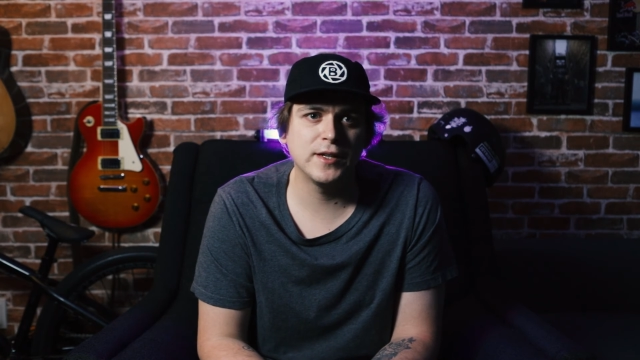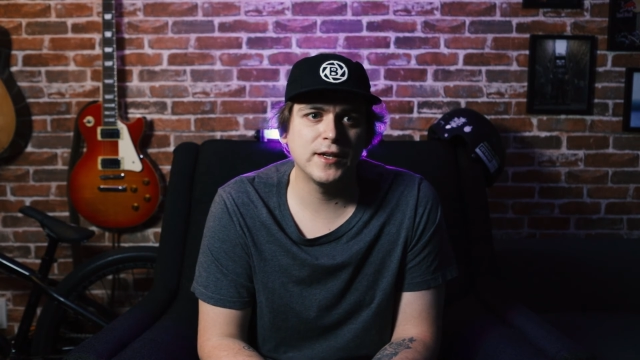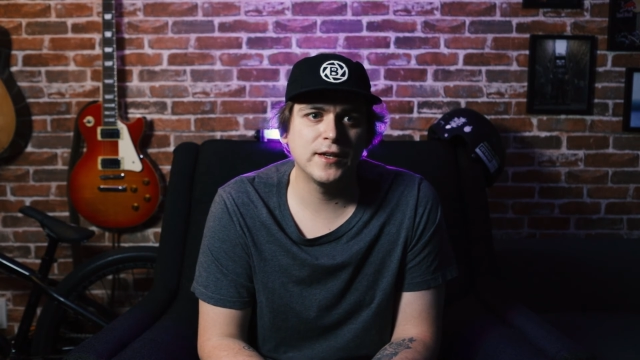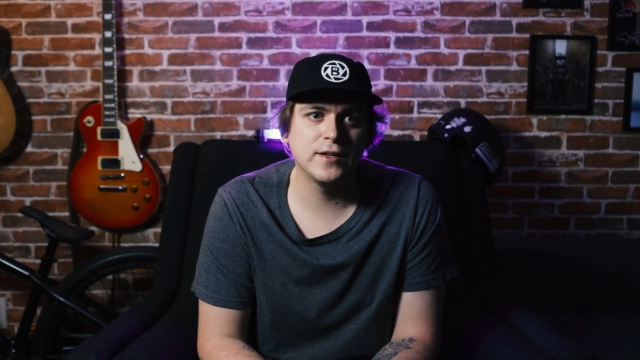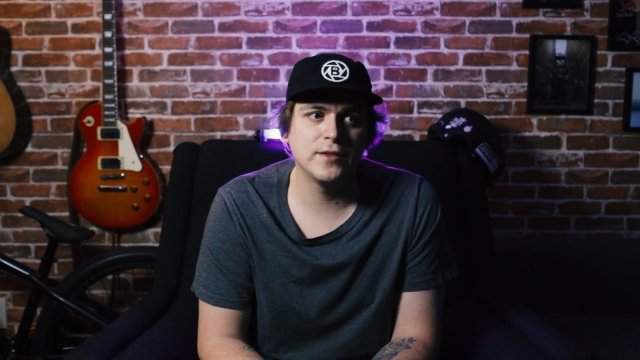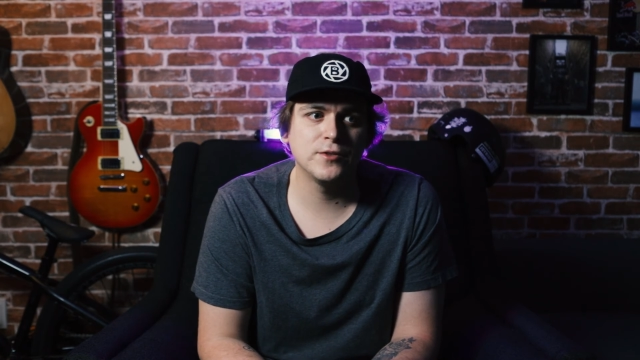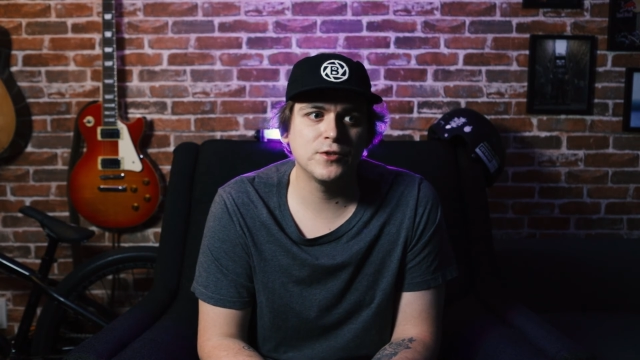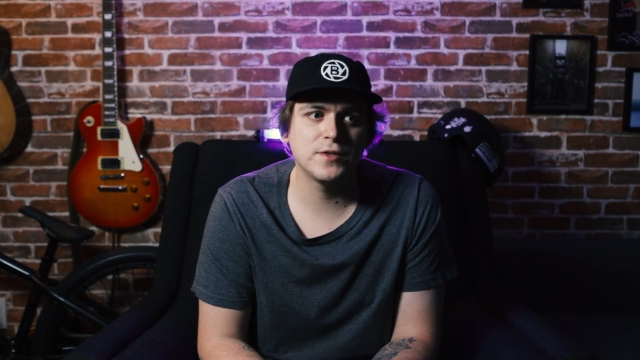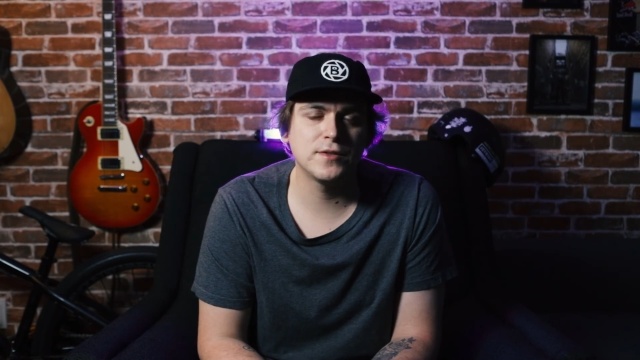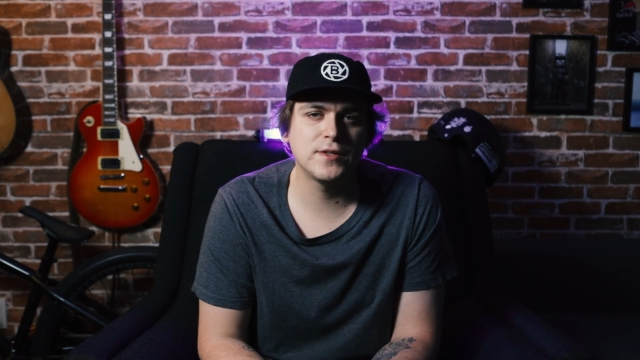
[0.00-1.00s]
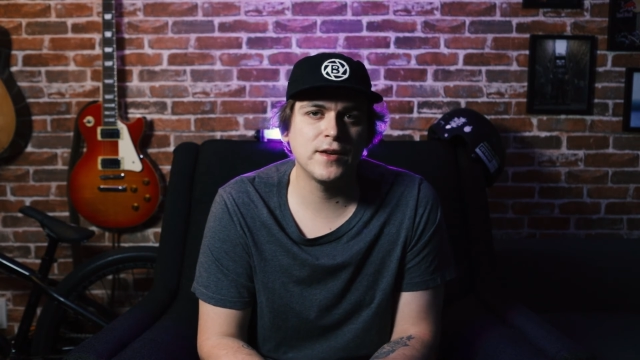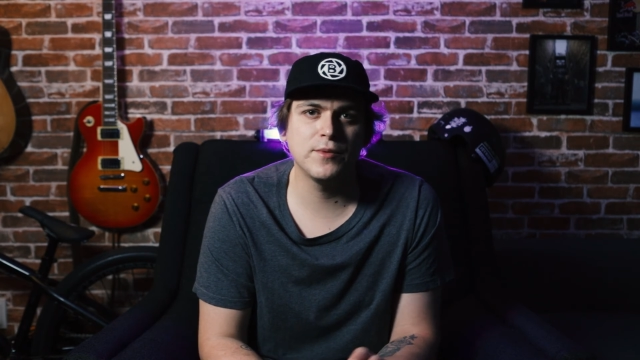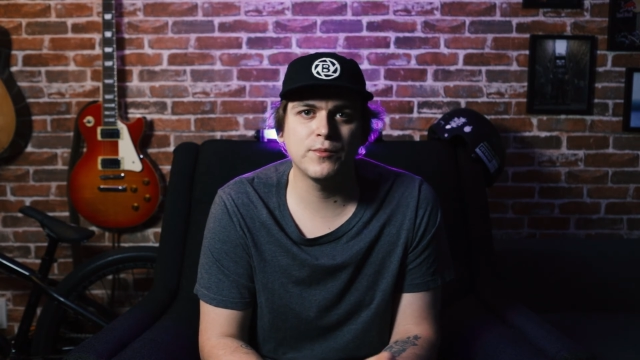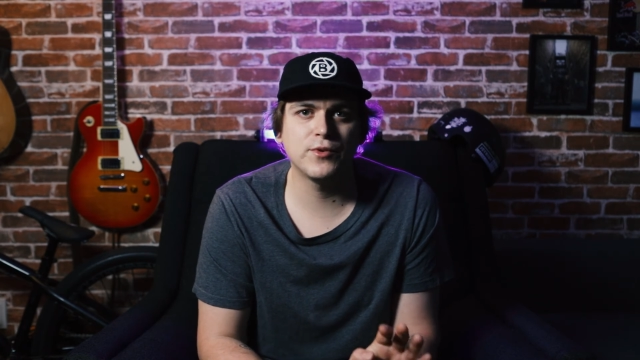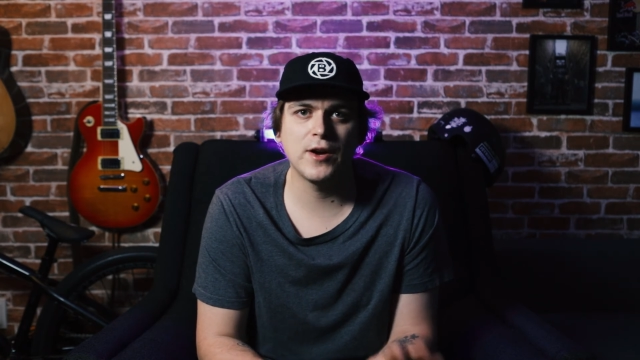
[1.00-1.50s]
and just save
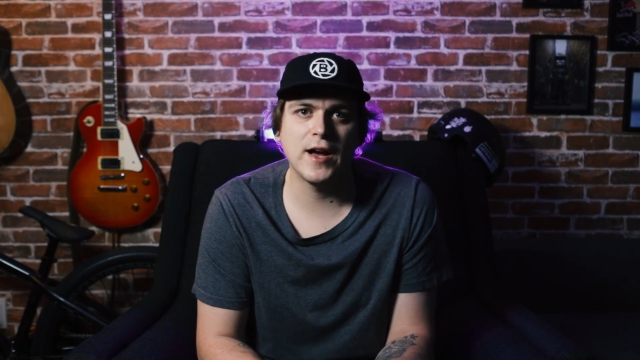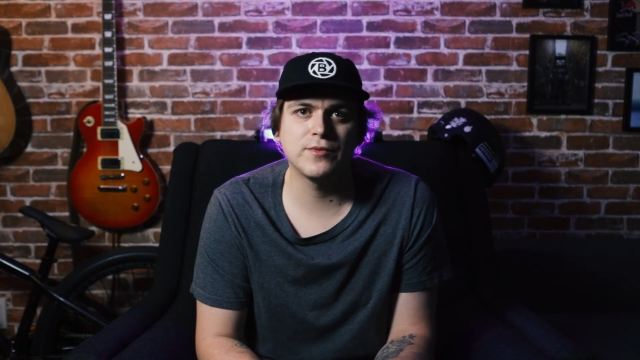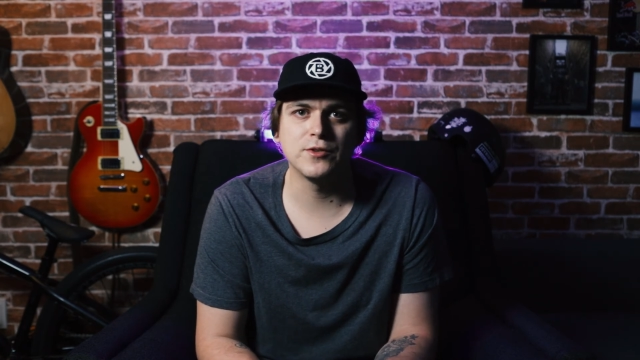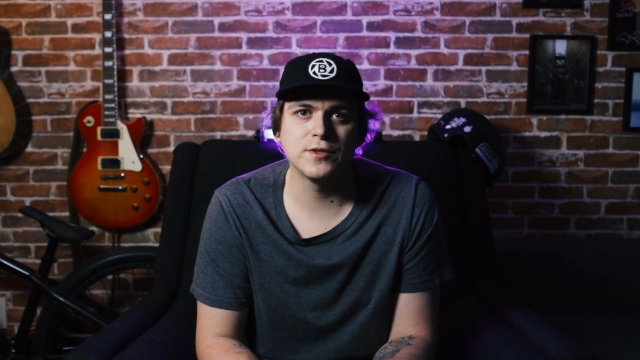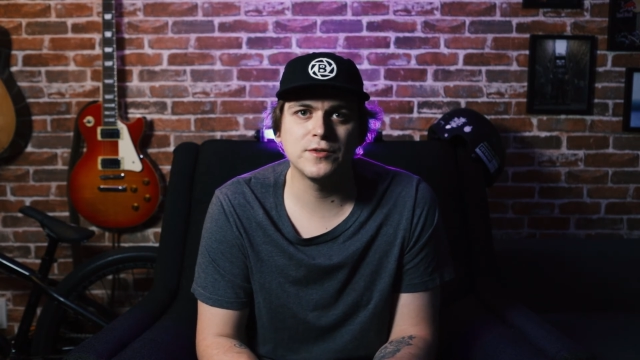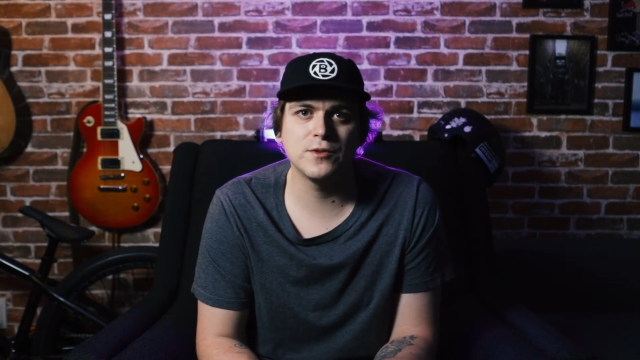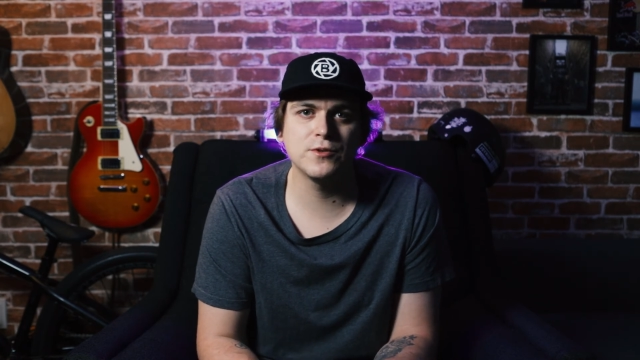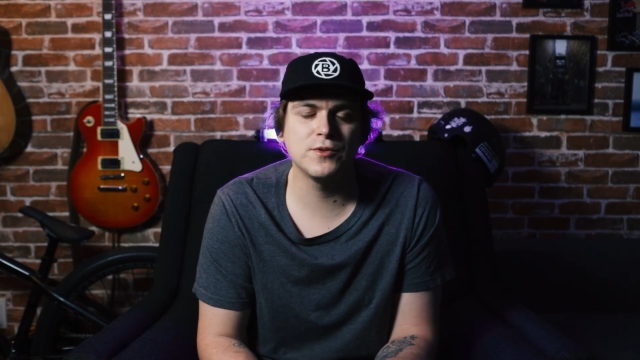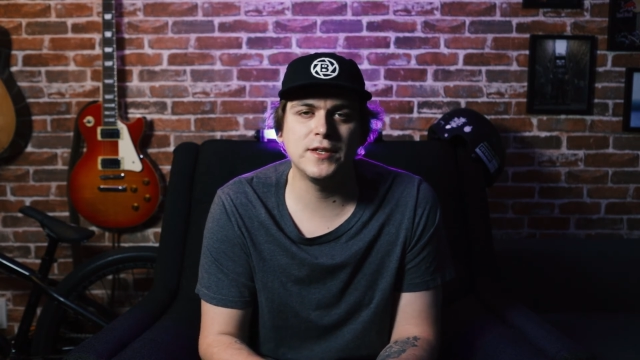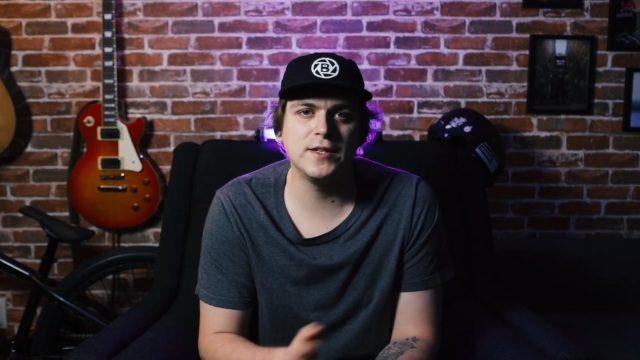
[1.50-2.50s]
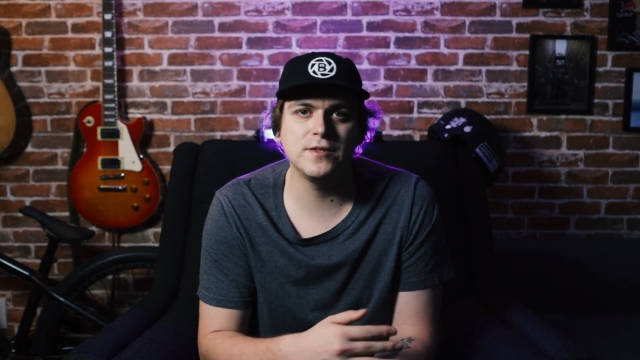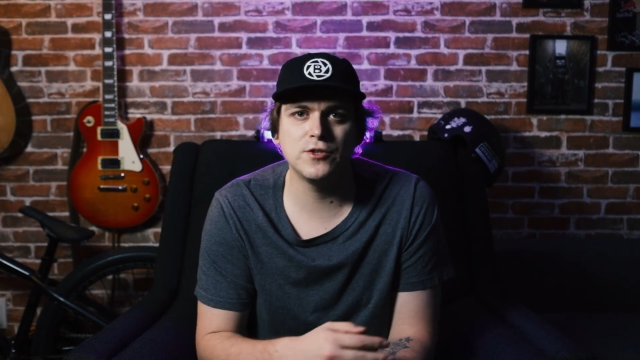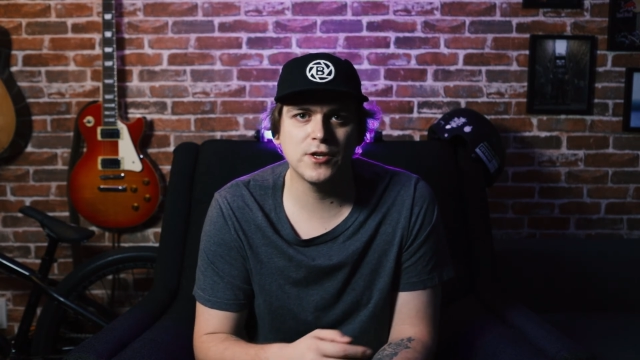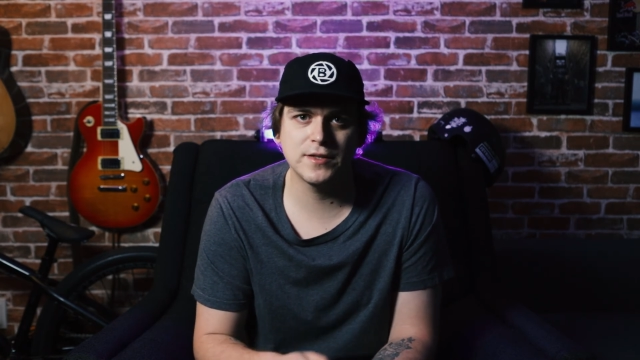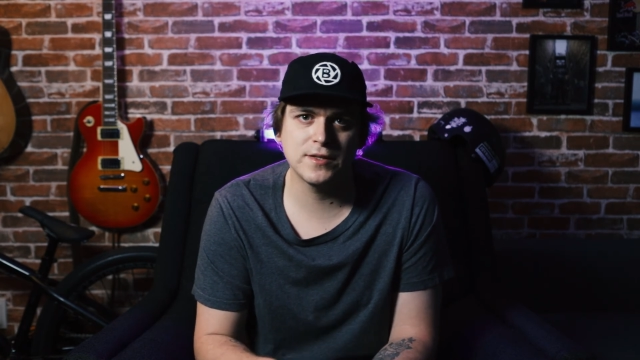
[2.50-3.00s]
them for after because those are the easy
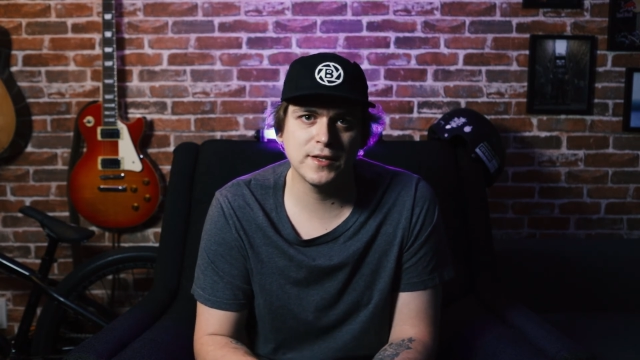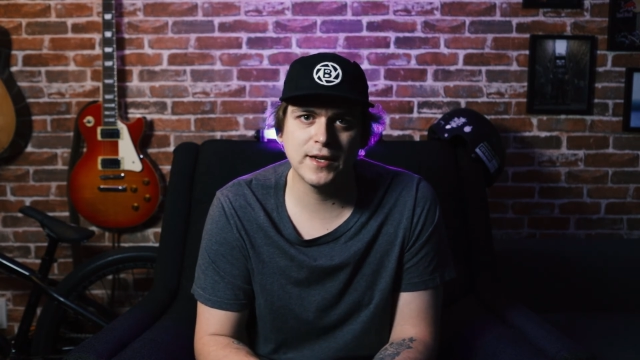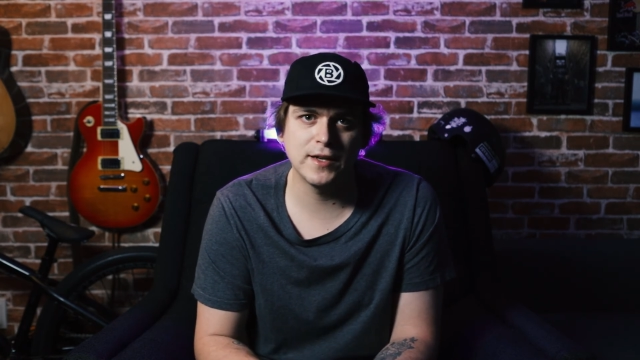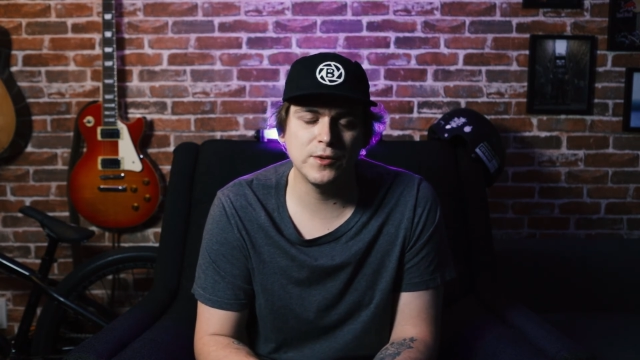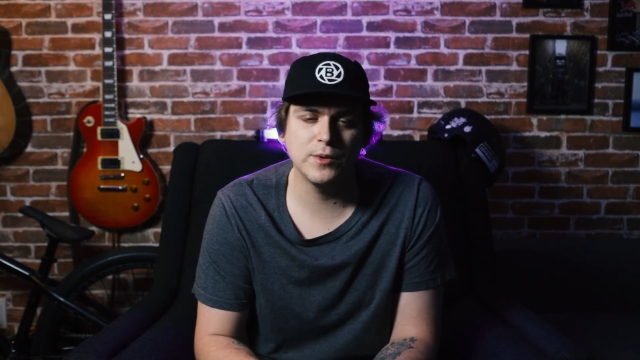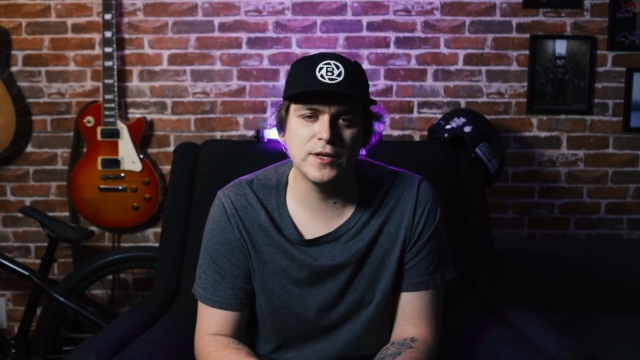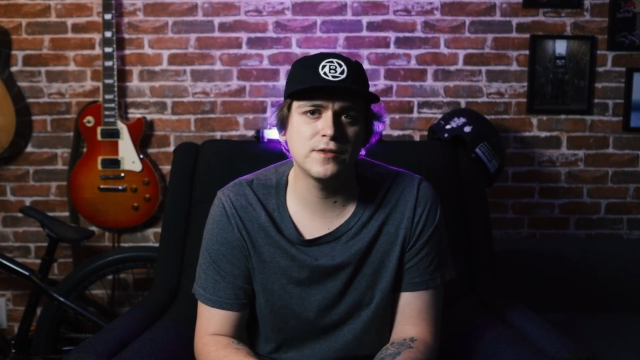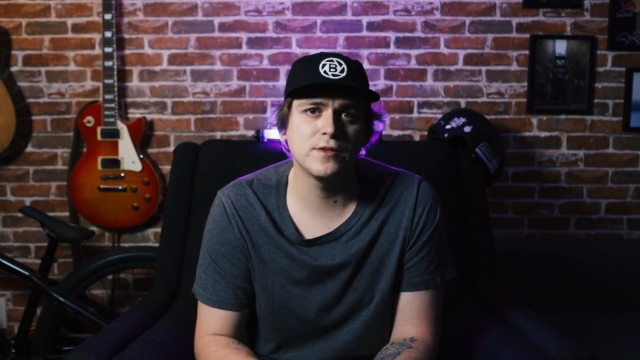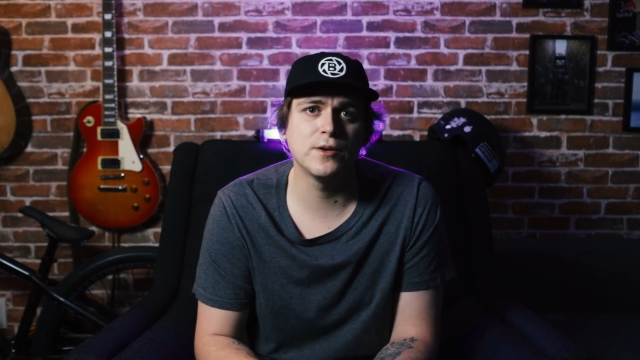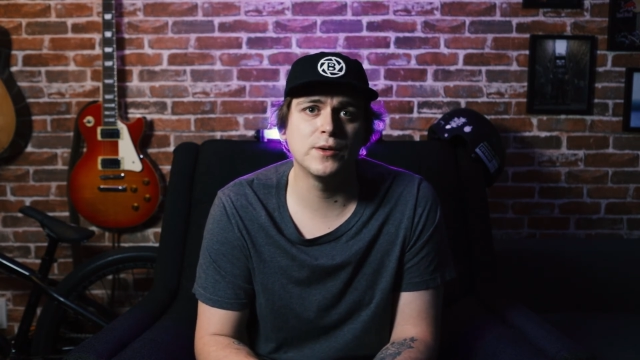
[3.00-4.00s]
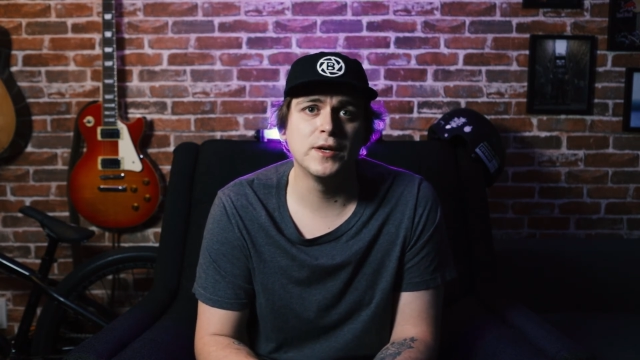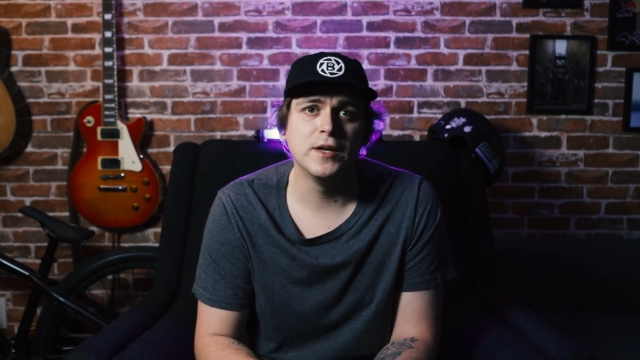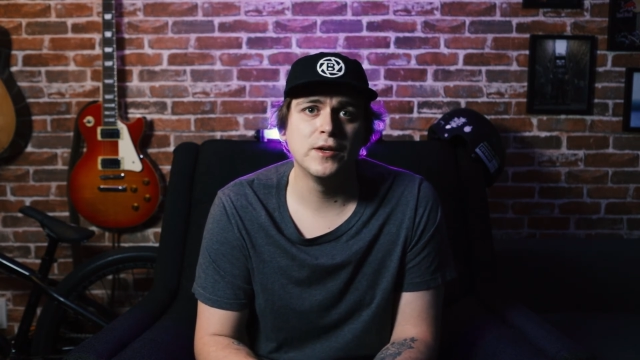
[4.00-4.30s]
shots to get anyway. So